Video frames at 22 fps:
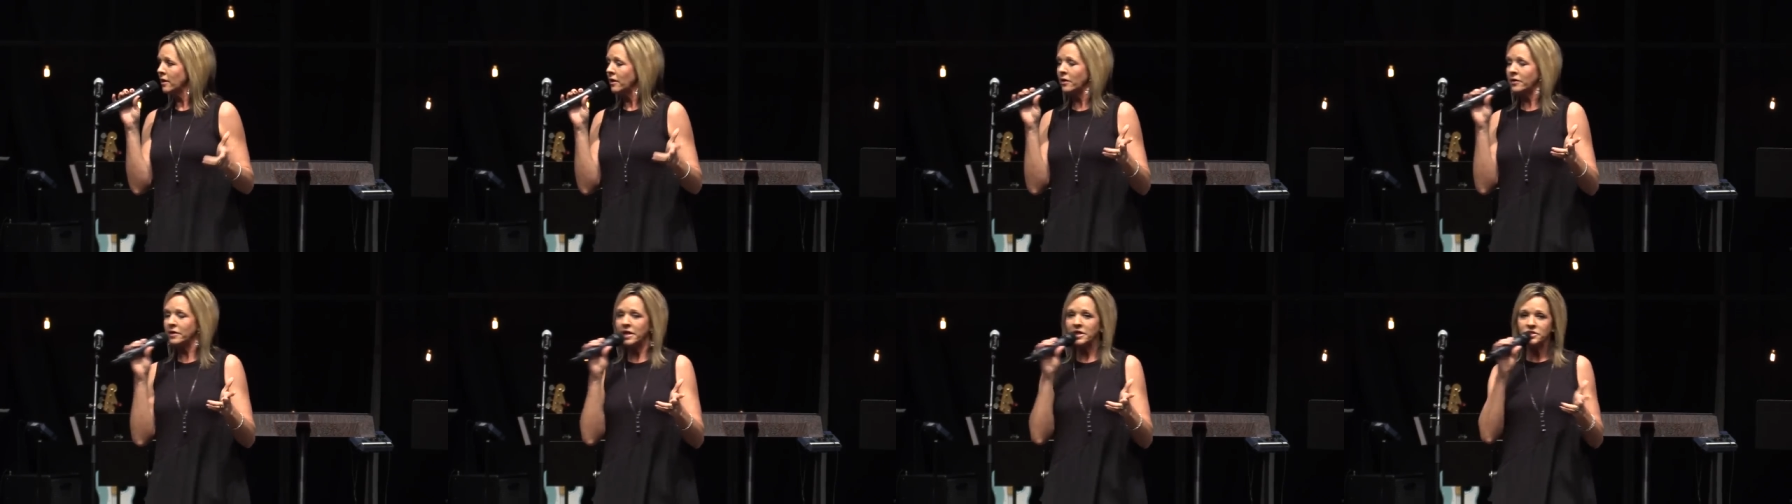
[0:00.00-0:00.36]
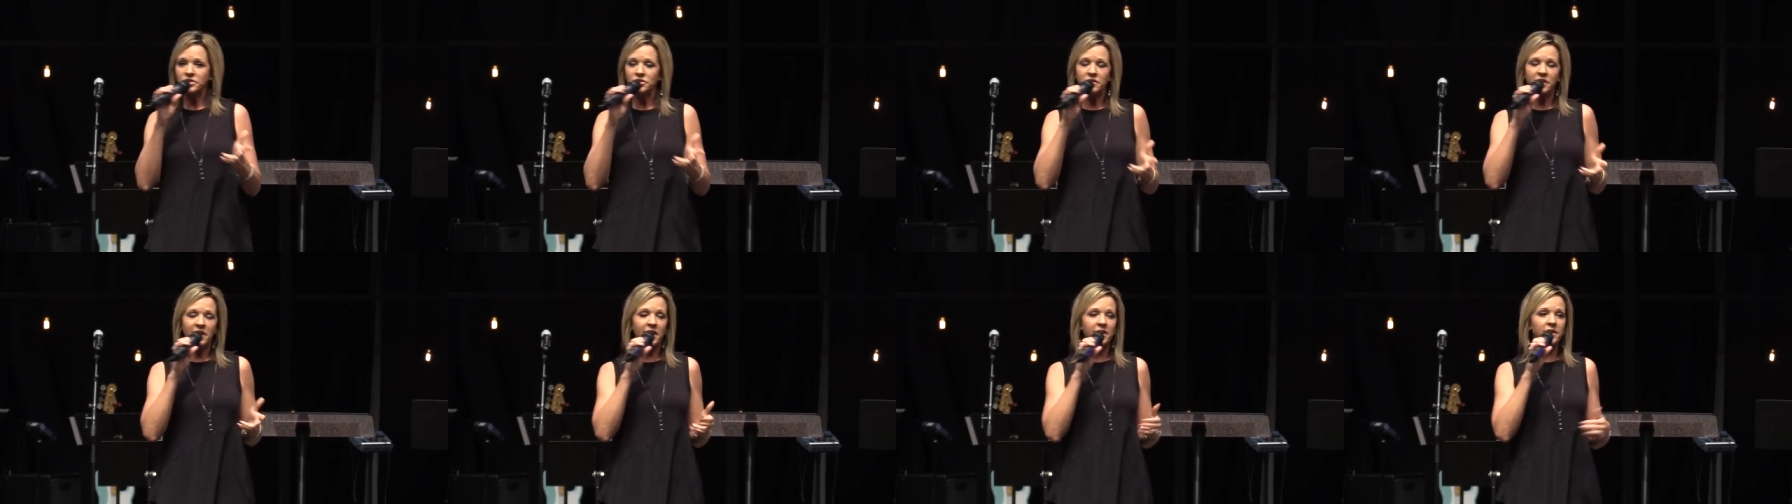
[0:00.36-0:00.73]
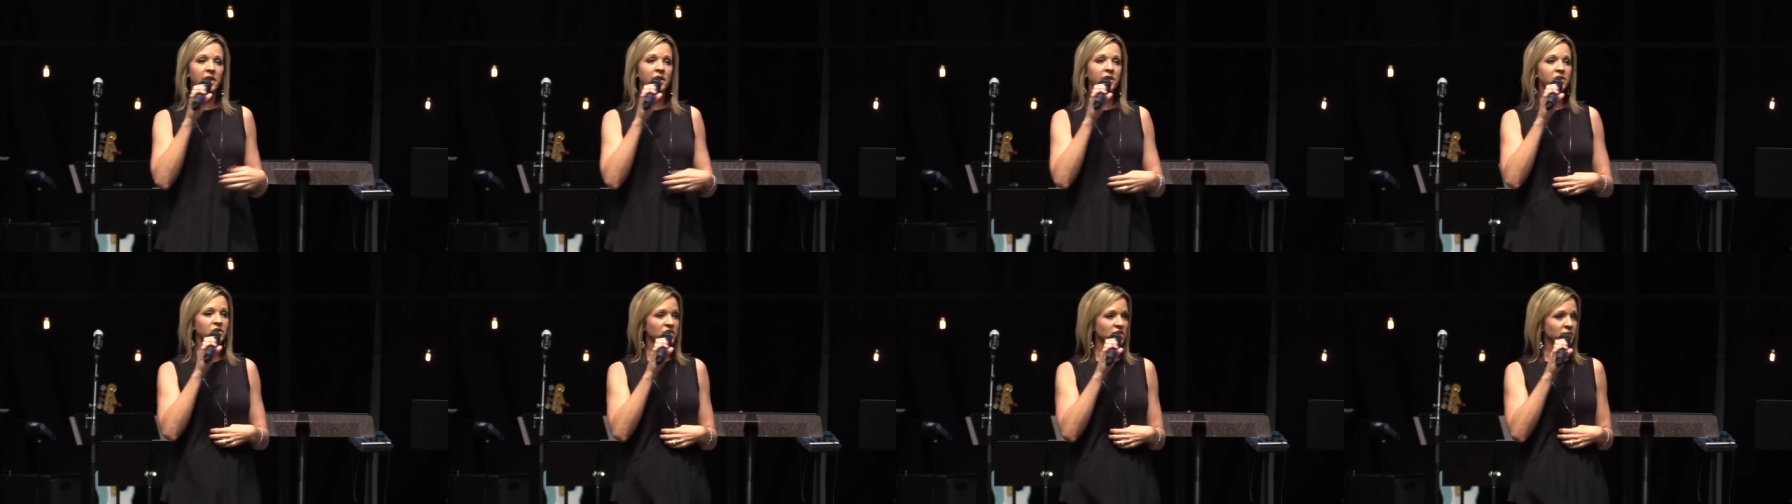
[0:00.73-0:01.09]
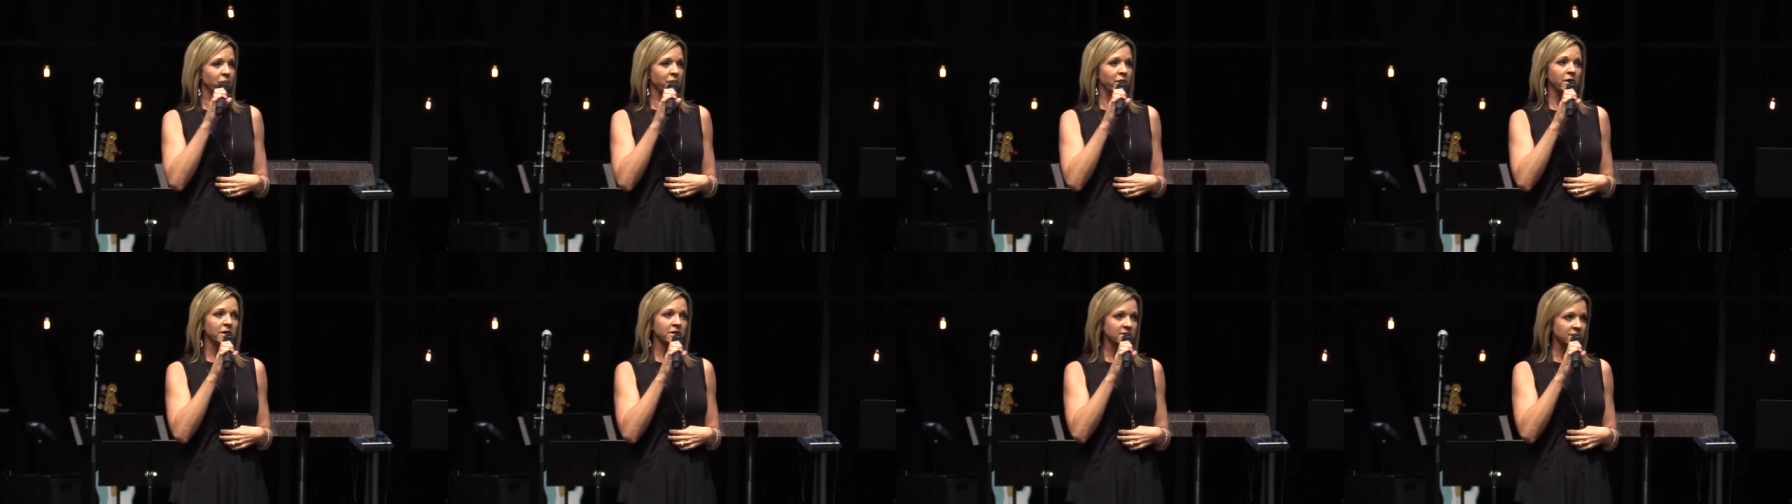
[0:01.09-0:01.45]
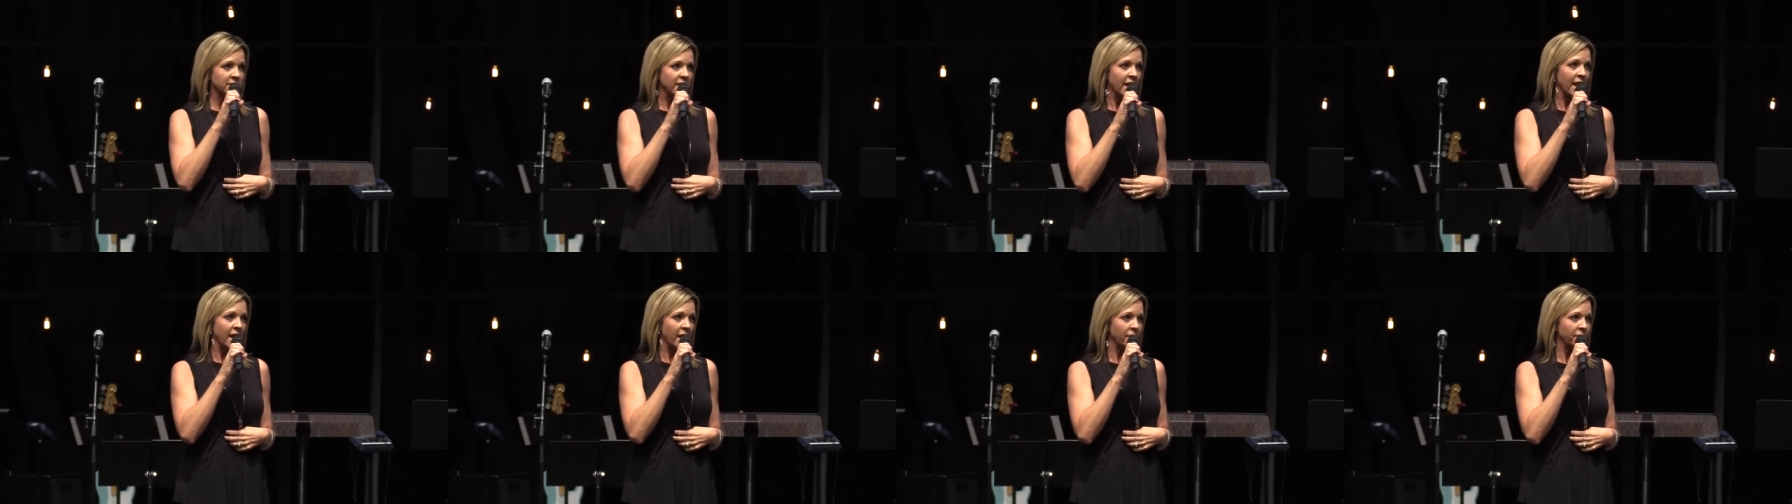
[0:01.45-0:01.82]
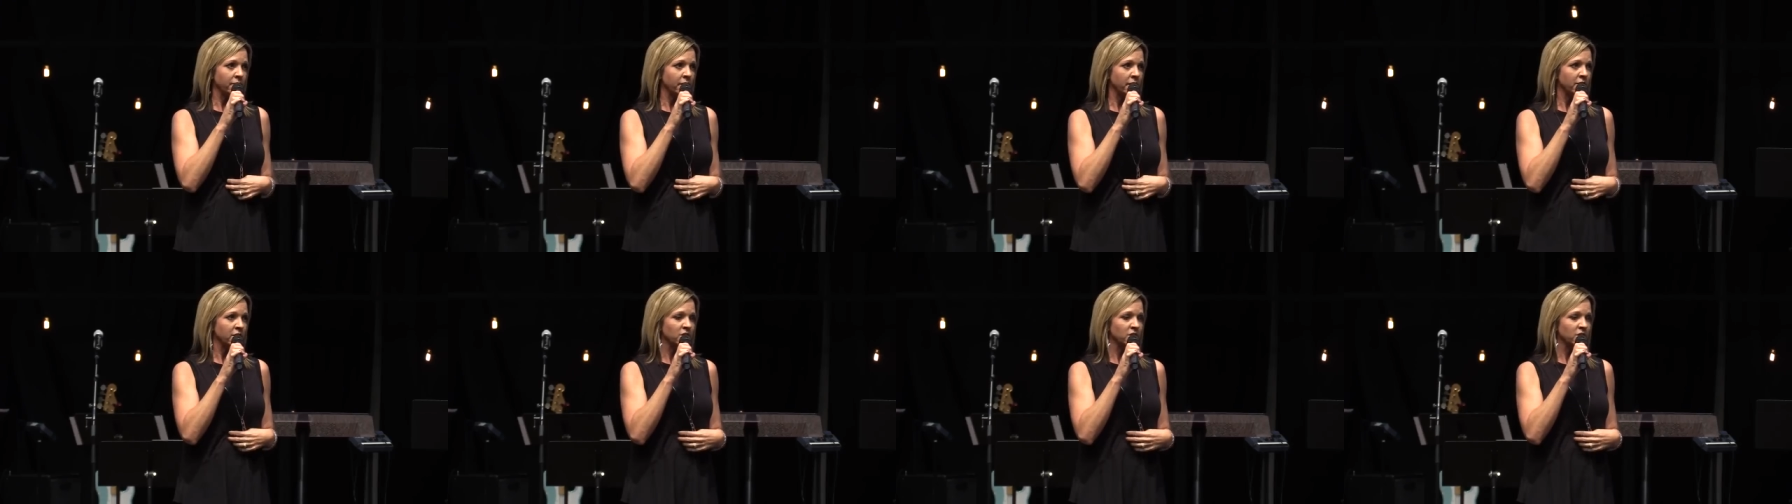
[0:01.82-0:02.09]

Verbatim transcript: Oh, yes, you can. Now, your spirit's saved.